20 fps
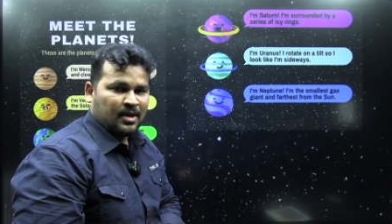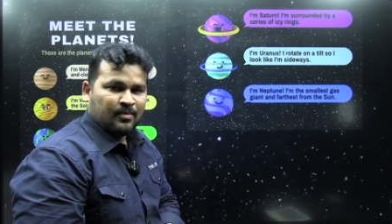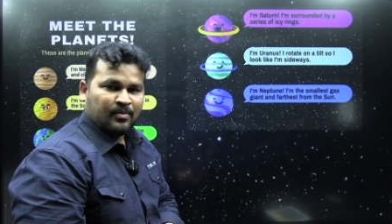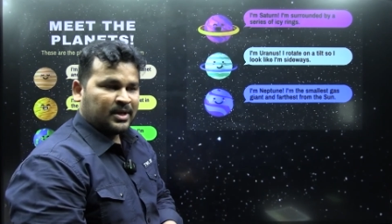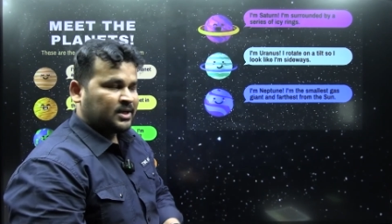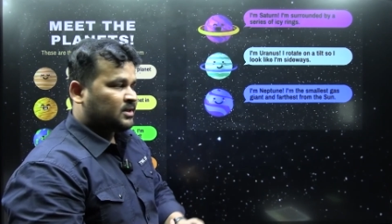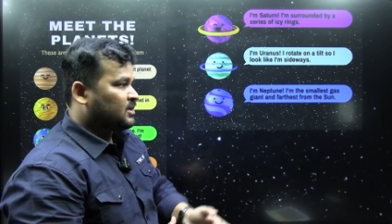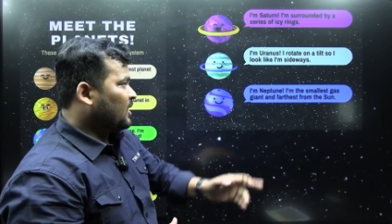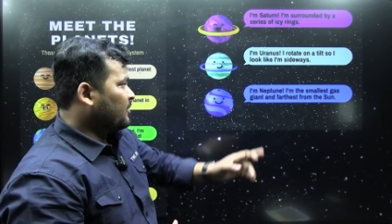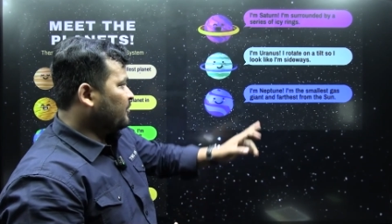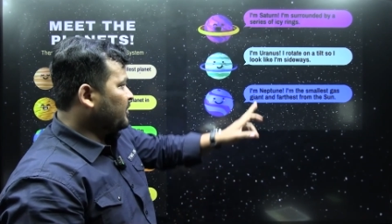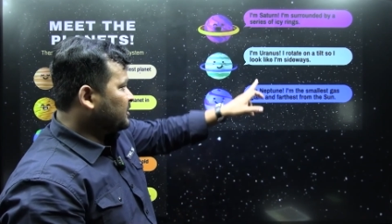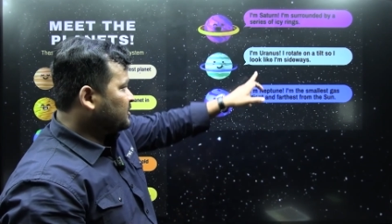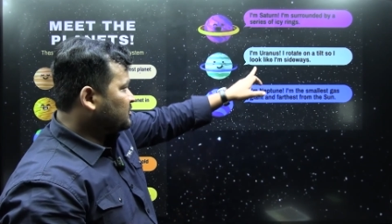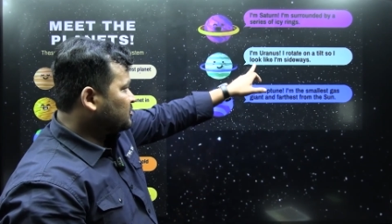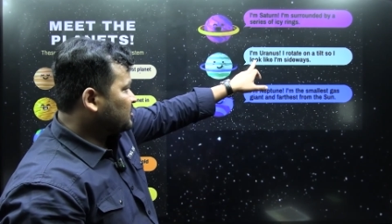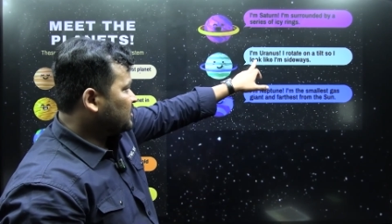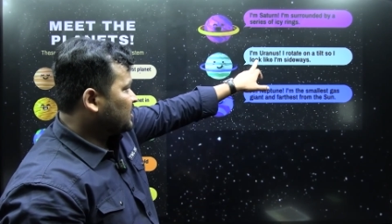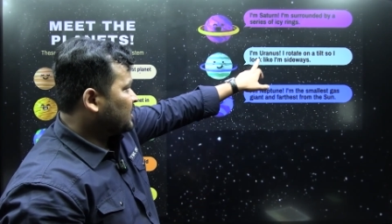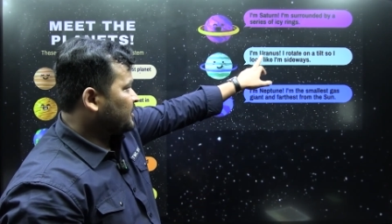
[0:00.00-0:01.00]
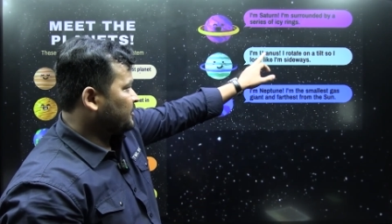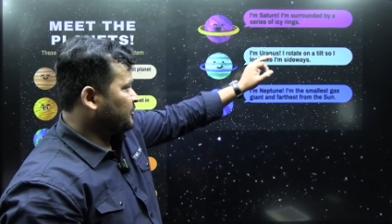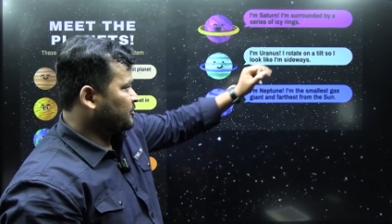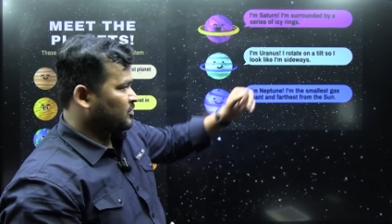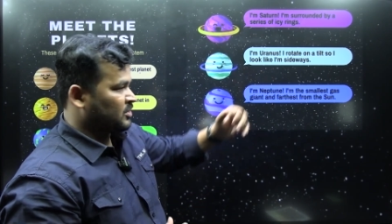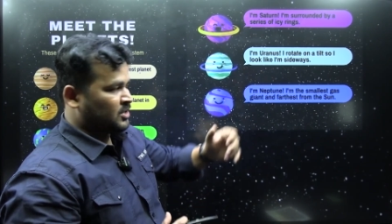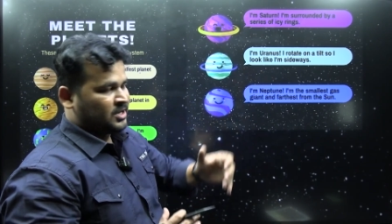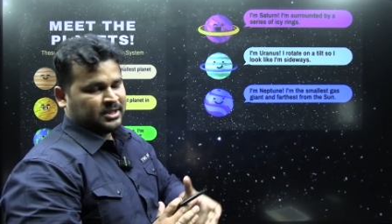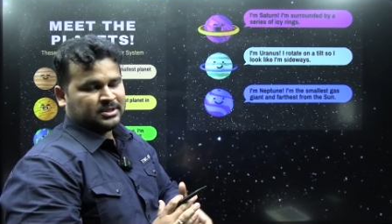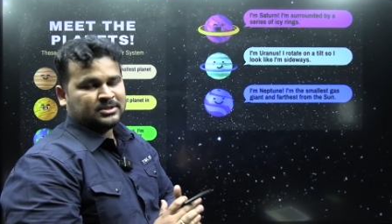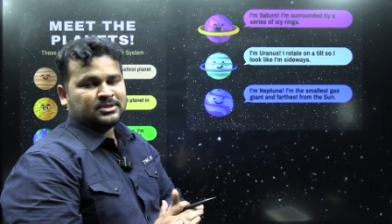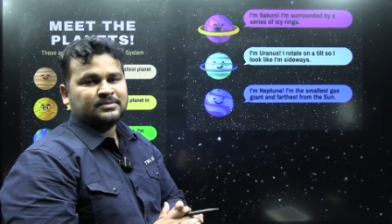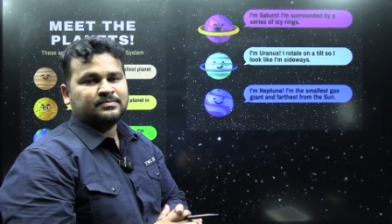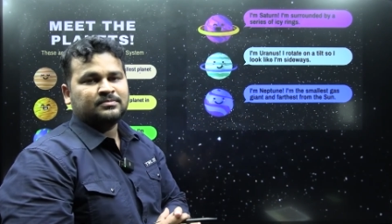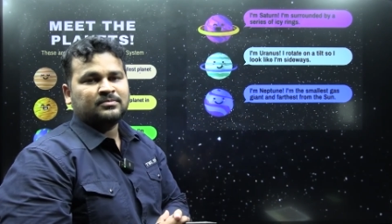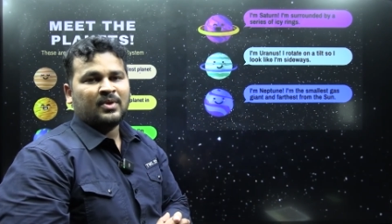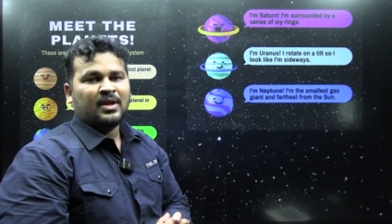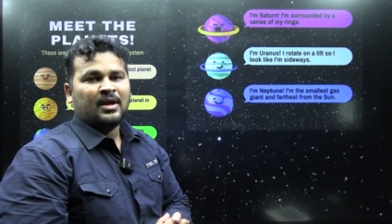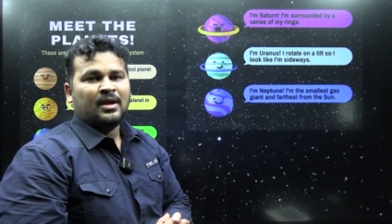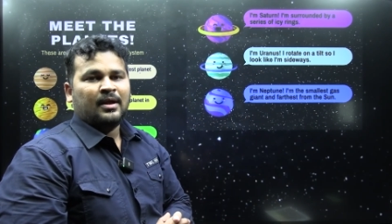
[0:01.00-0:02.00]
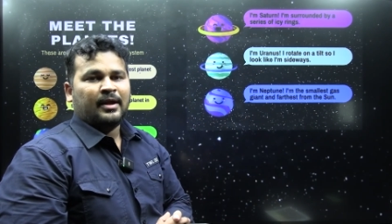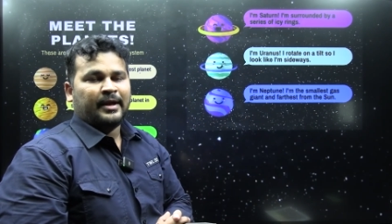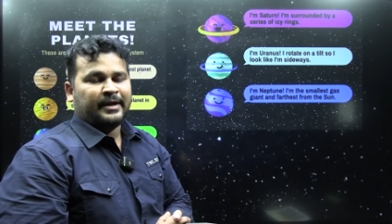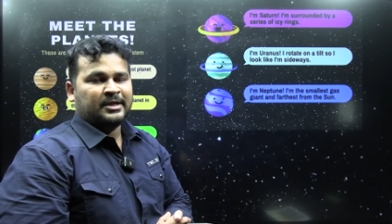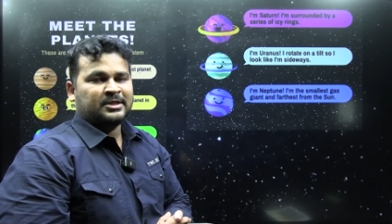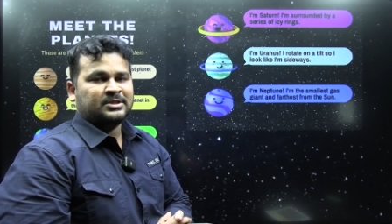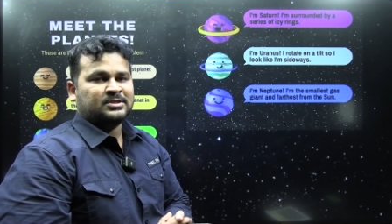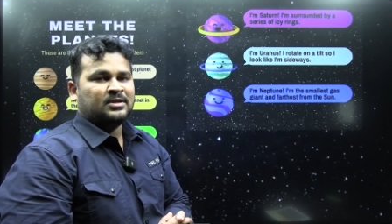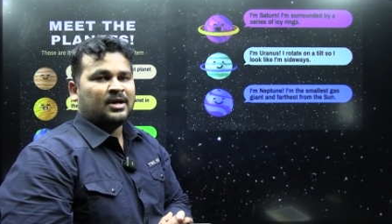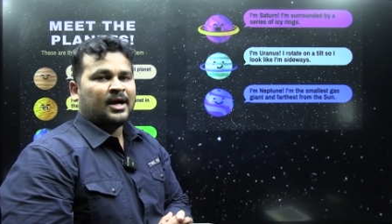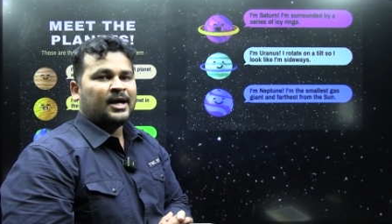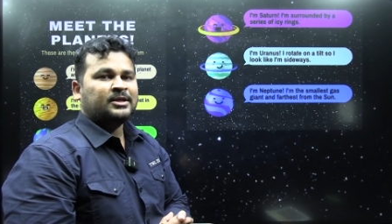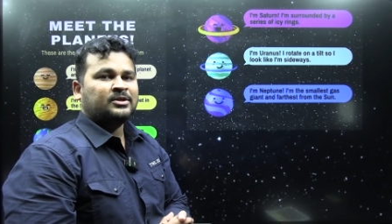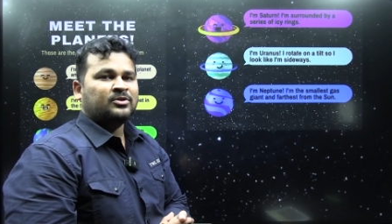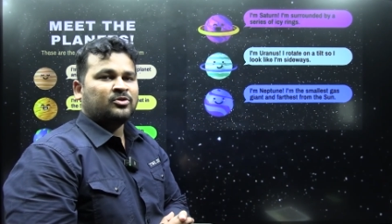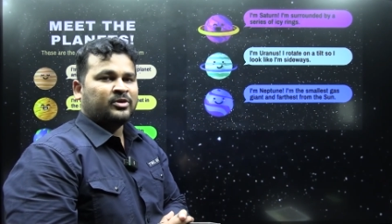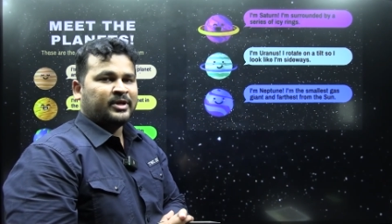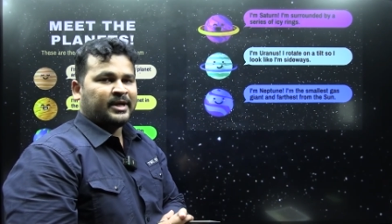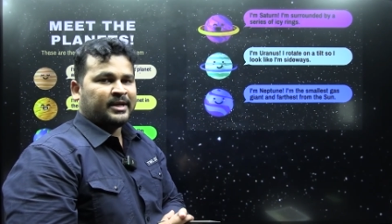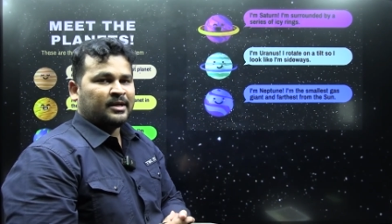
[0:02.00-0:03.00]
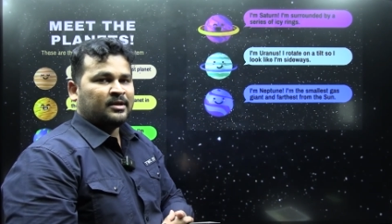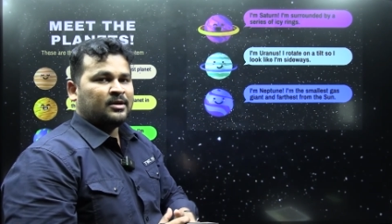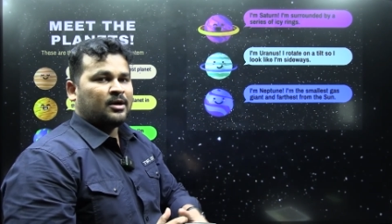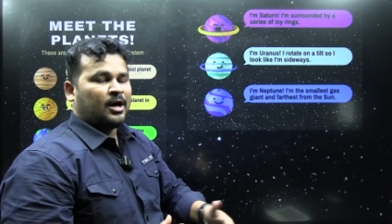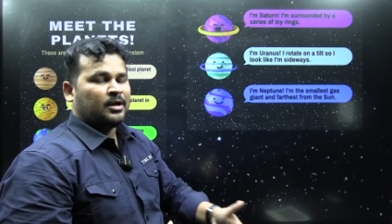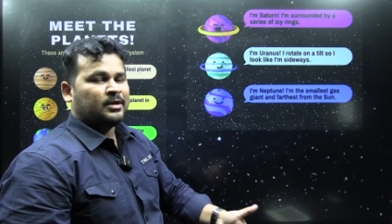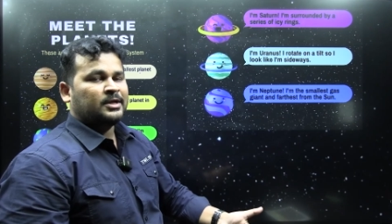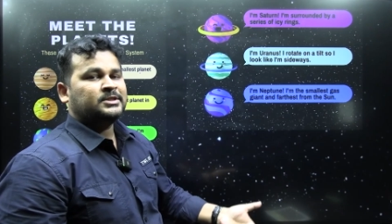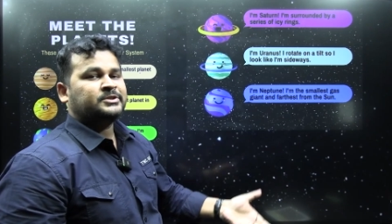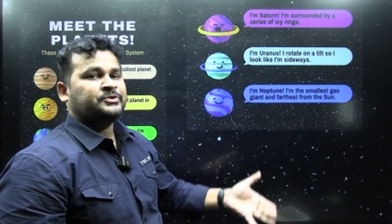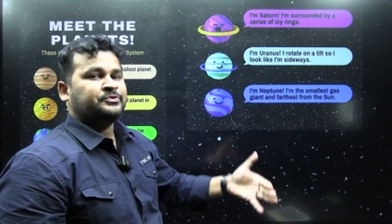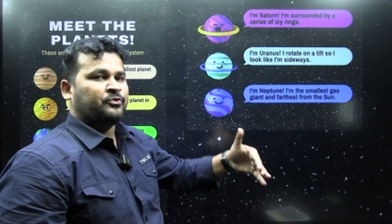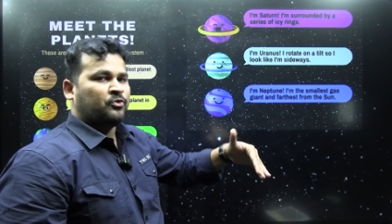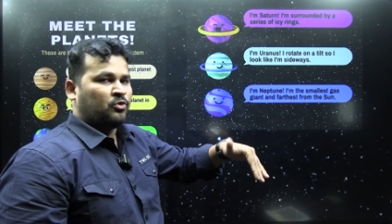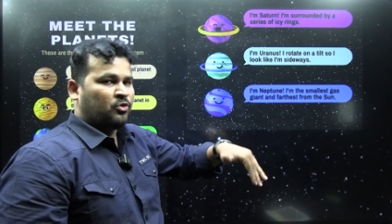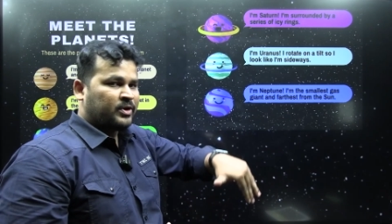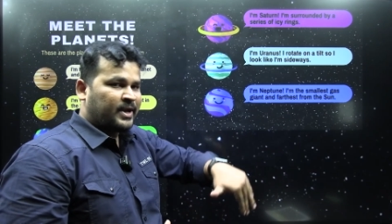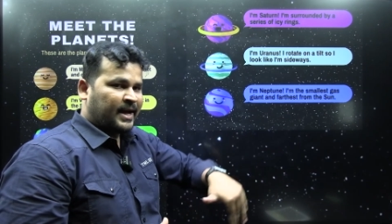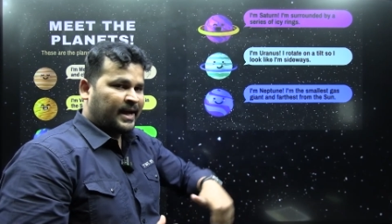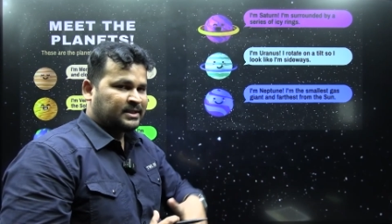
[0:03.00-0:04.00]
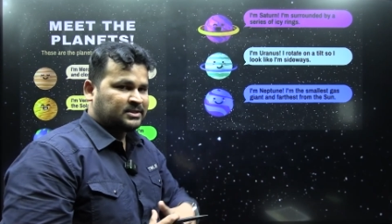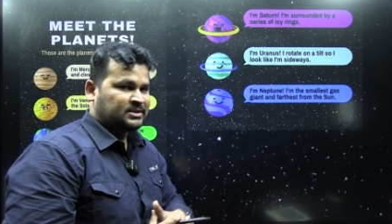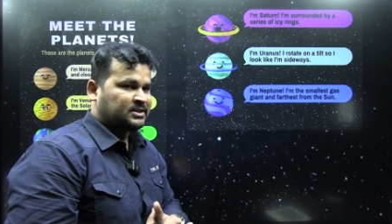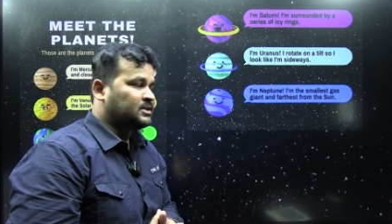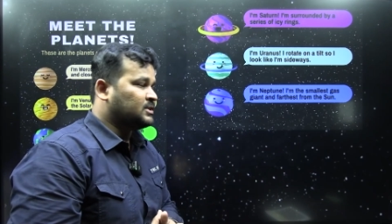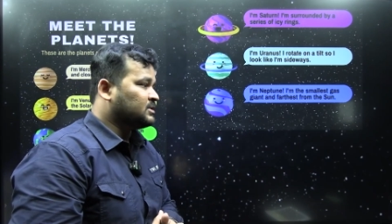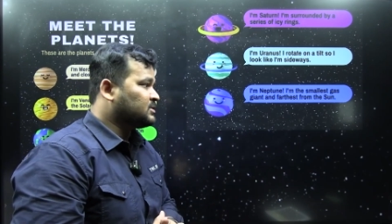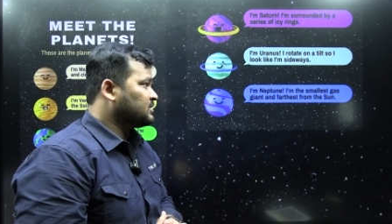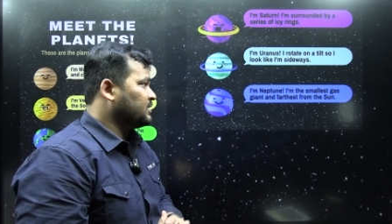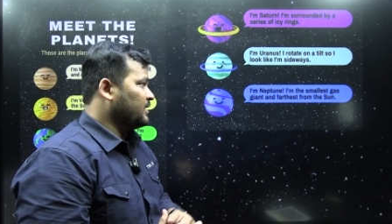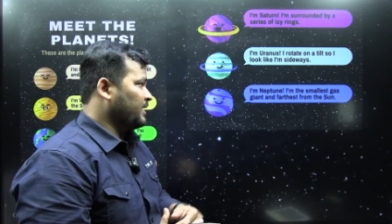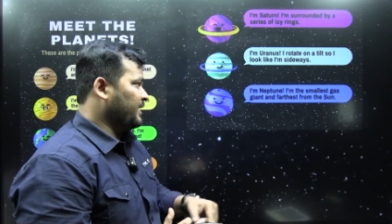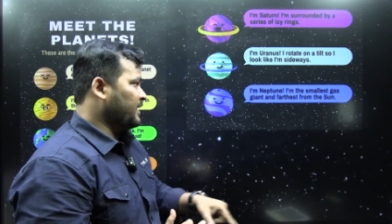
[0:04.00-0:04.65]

But coming to here Uranus, it is not rotating on its own axis.